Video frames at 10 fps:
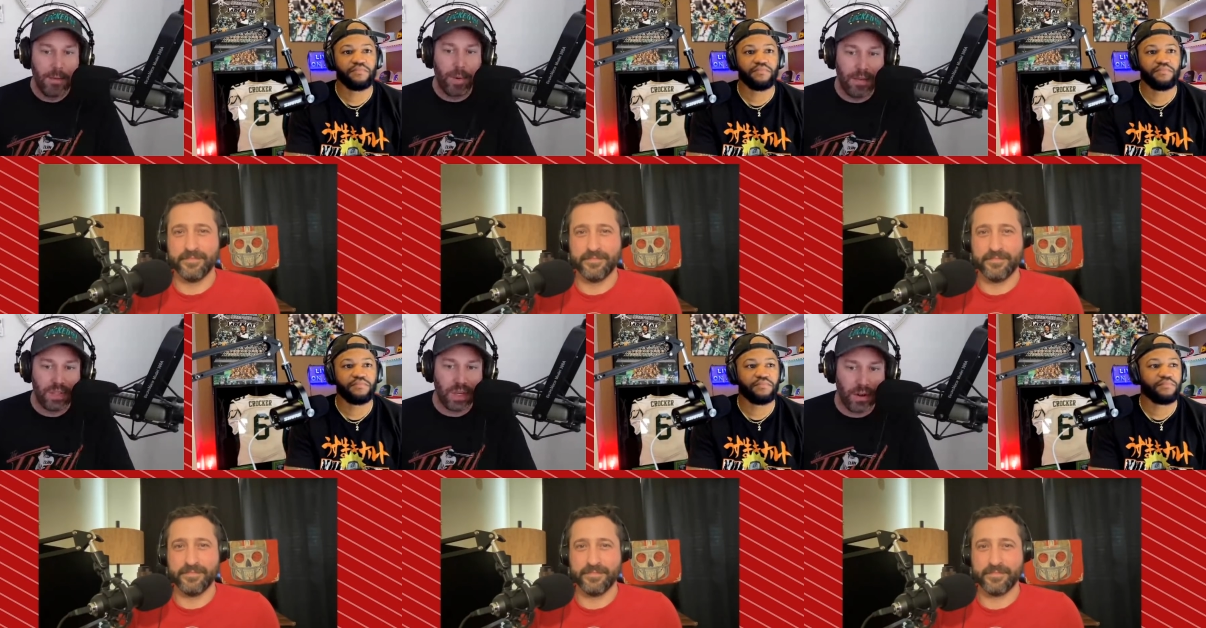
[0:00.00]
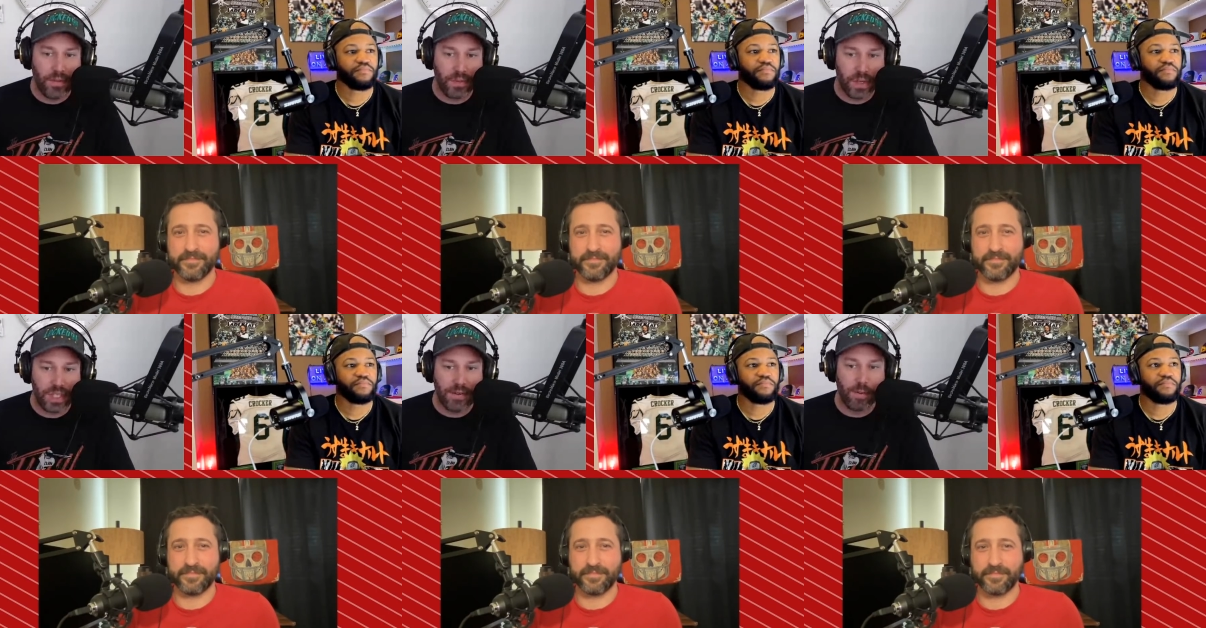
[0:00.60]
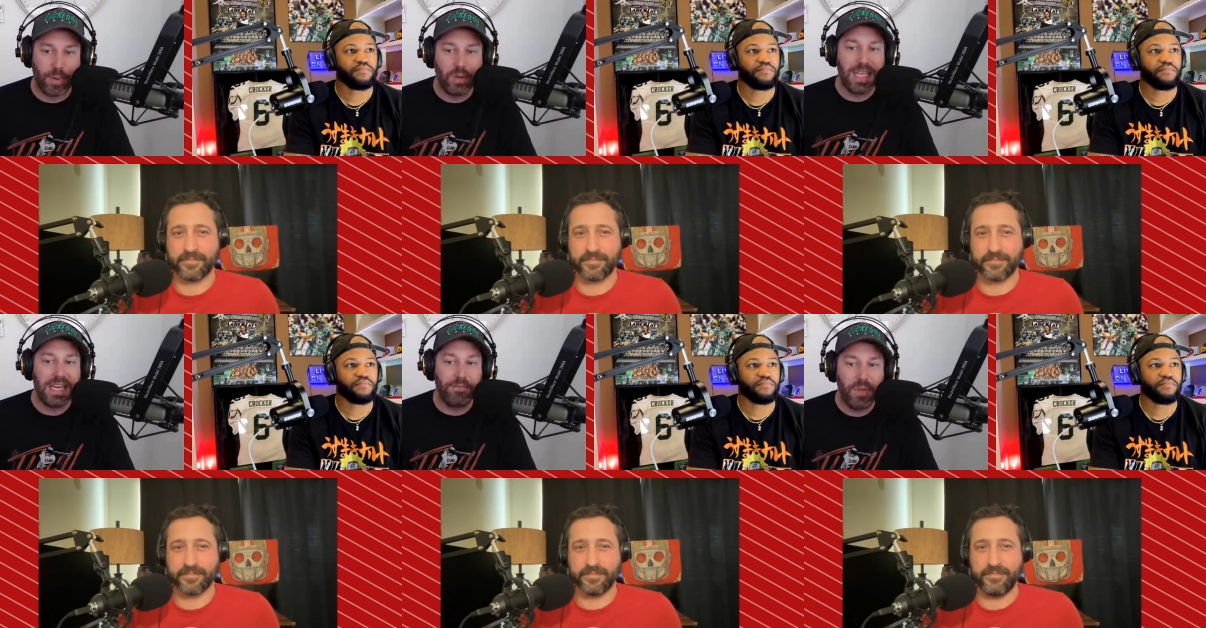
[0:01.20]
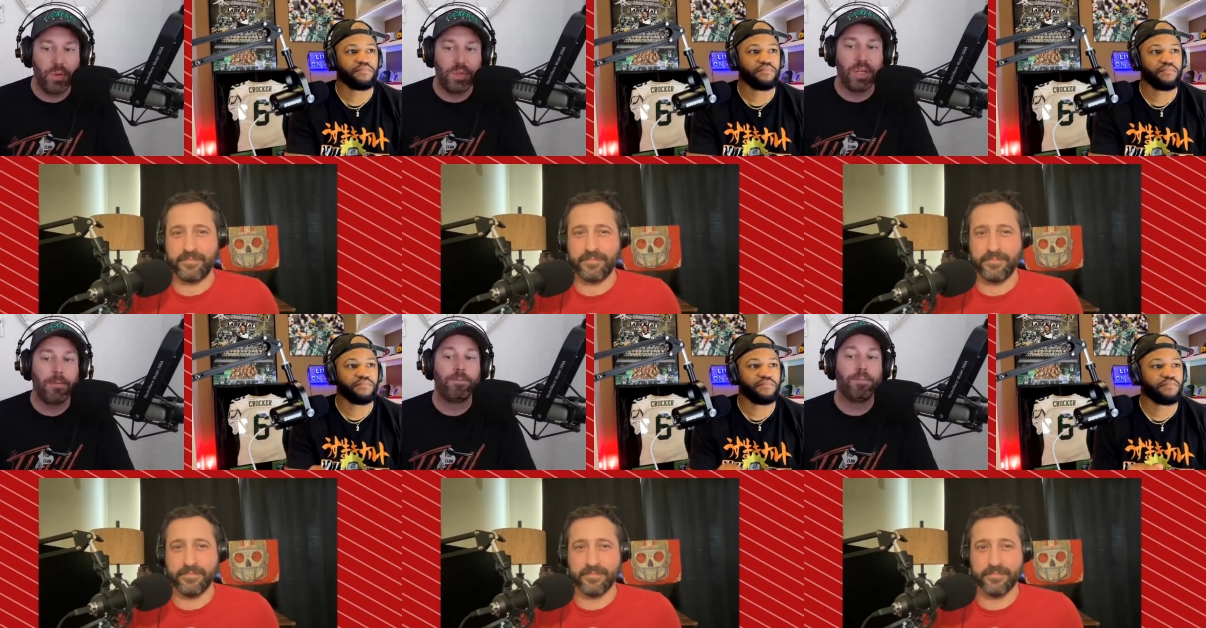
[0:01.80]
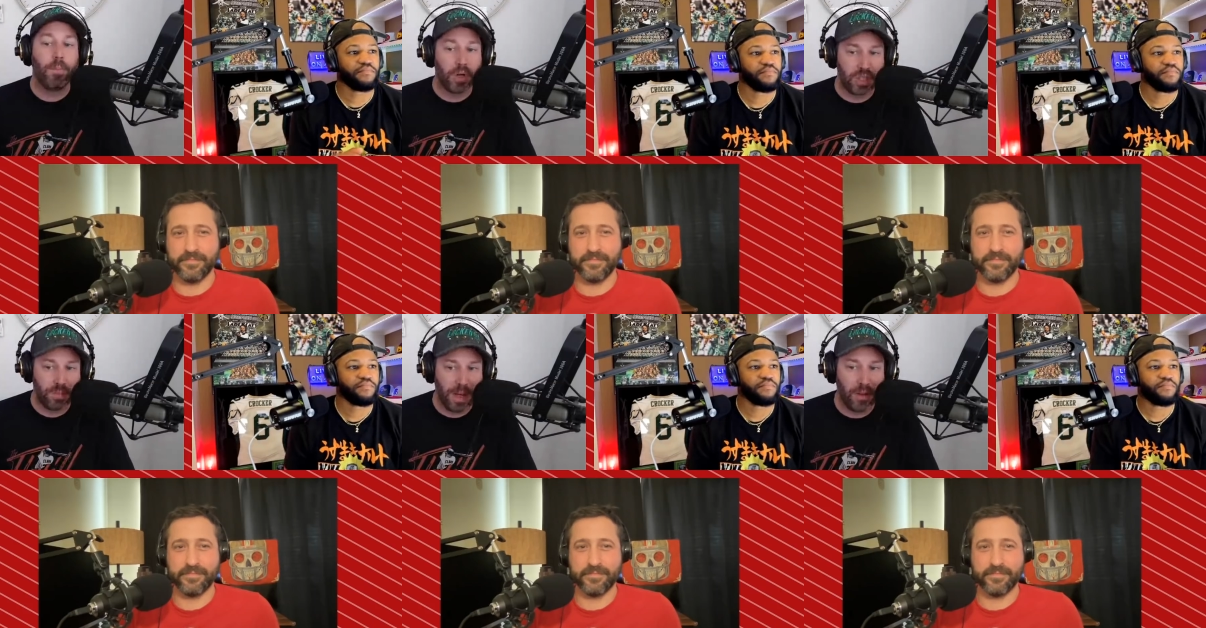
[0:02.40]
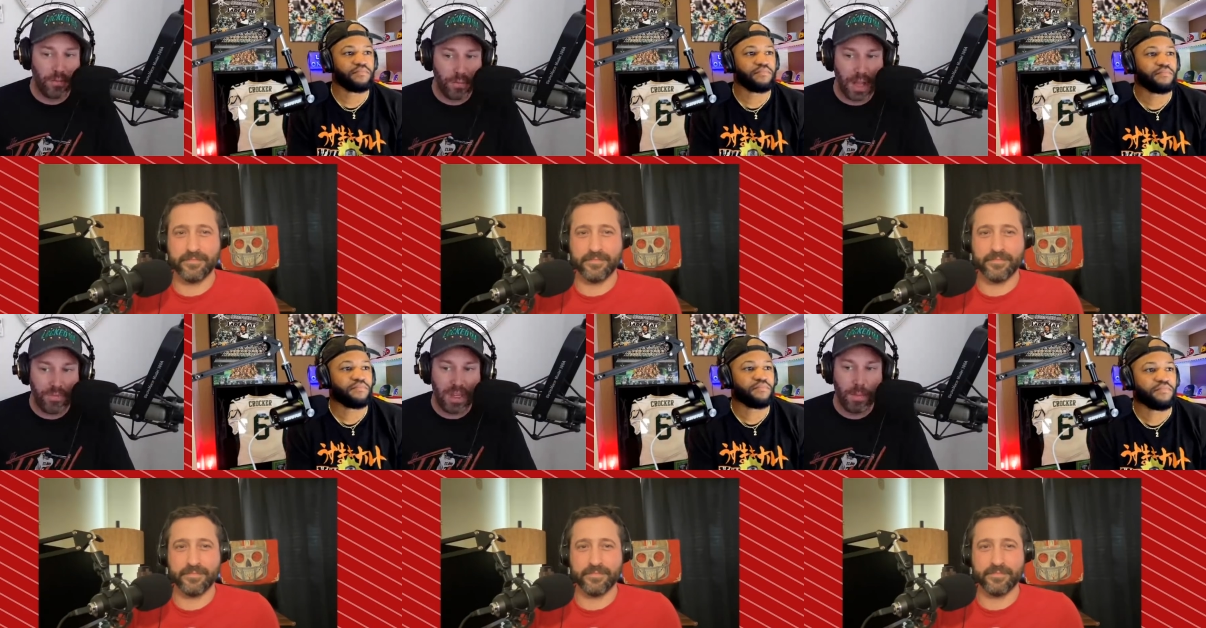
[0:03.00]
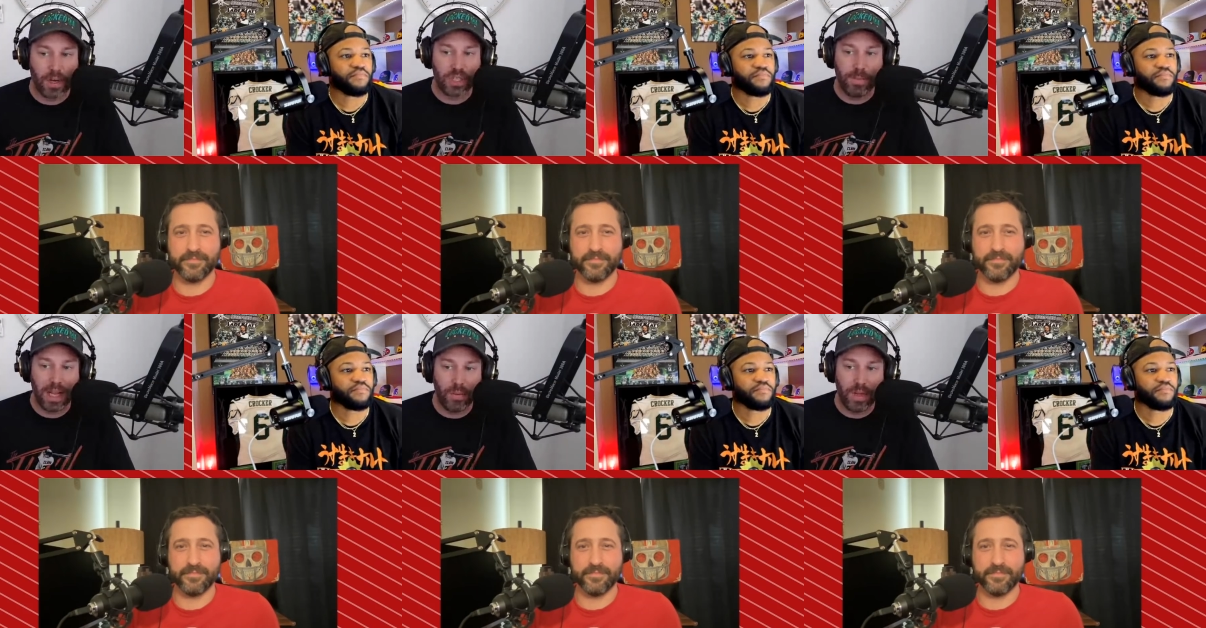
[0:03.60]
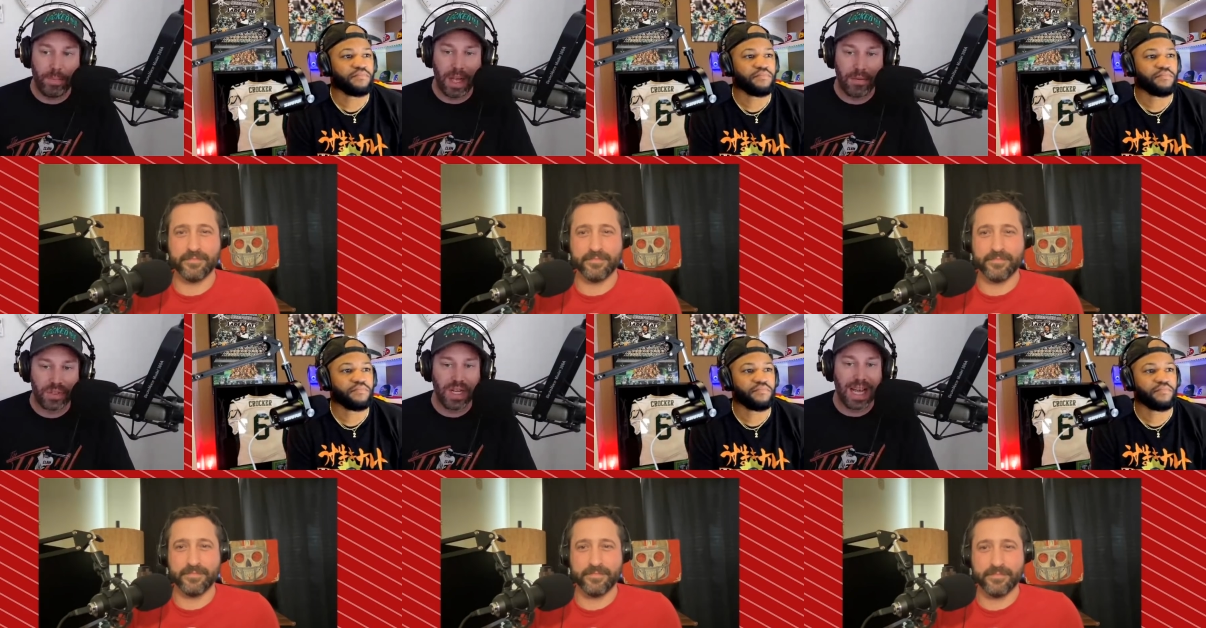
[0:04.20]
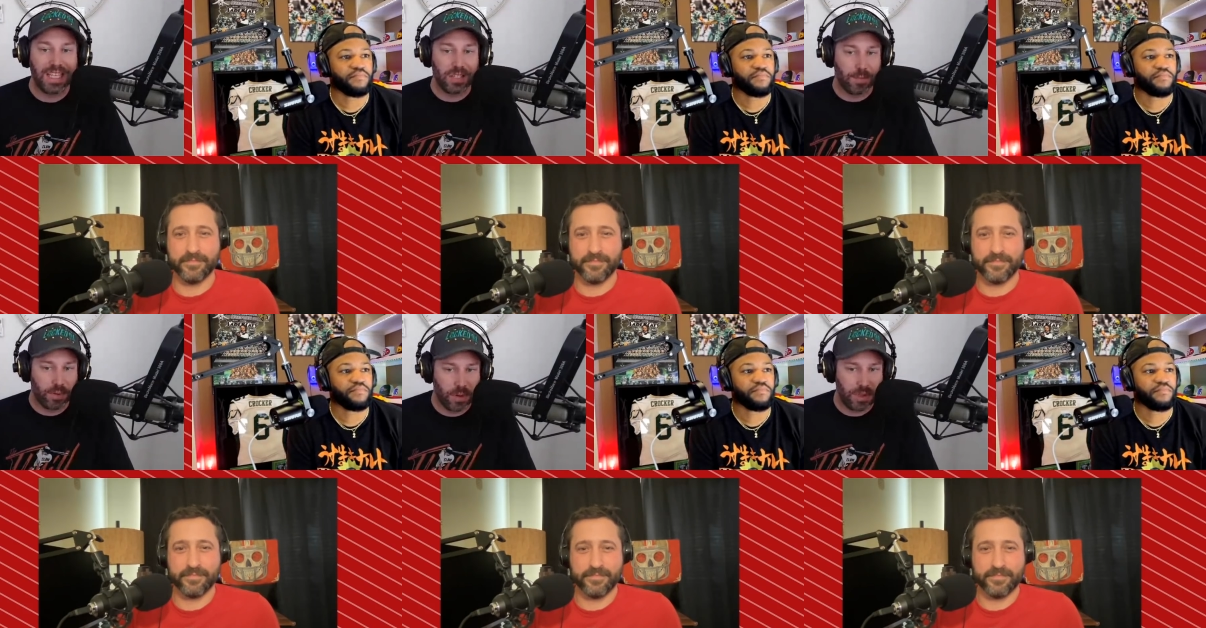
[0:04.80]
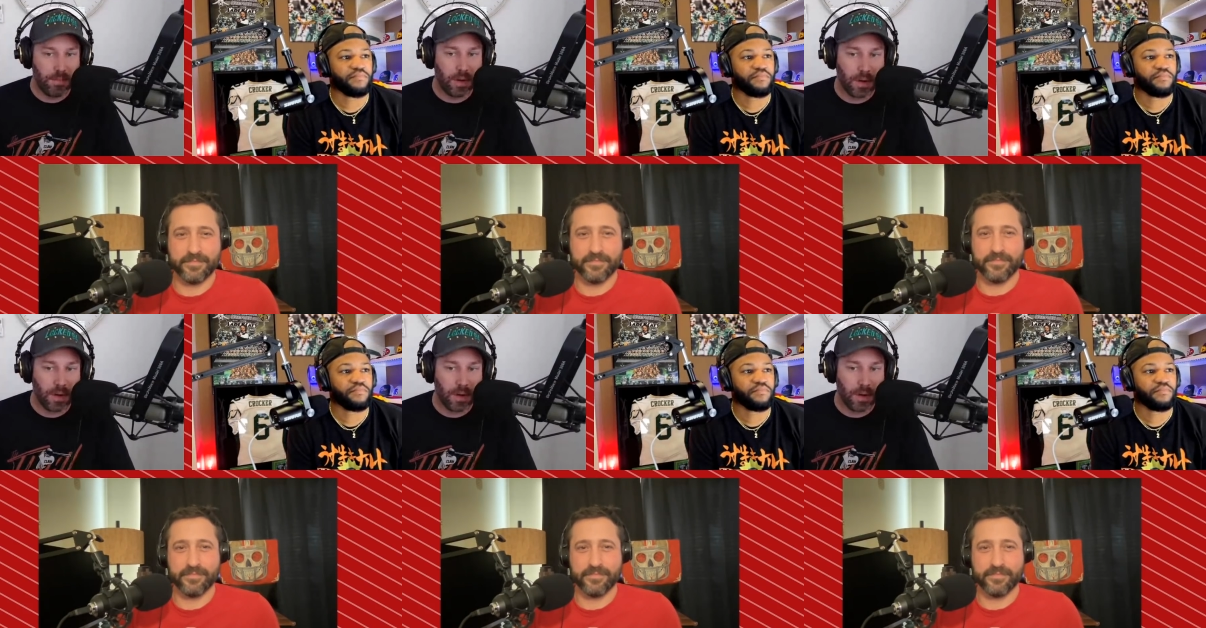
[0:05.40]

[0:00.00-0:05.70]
Speaker 1: Puffs are the first ever protein infused marshmallow, fluffy marshmallowy puffs, not just a protein